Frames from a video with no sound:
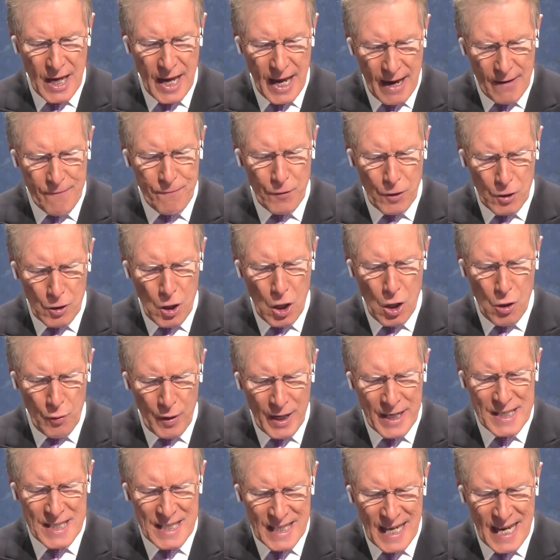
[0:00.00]
F R O
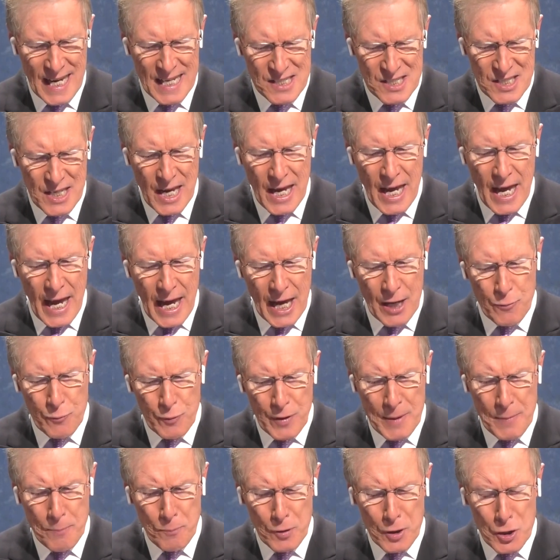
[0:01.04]
N D S, and
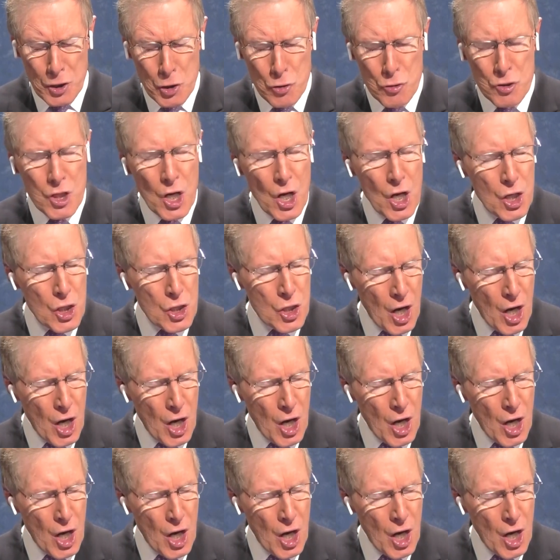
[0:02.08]
reproduce